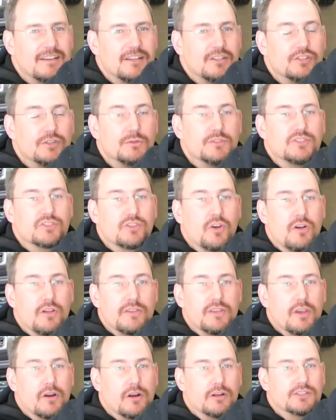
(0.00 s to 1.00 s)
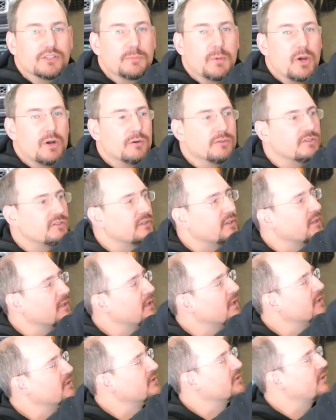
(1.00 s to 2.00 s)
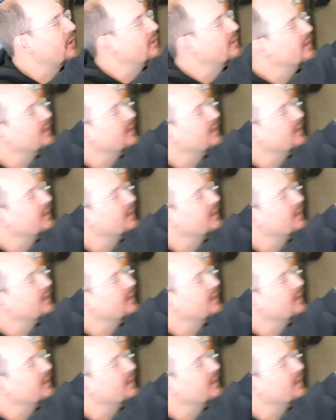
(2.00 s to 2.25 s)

To install the arch bows, start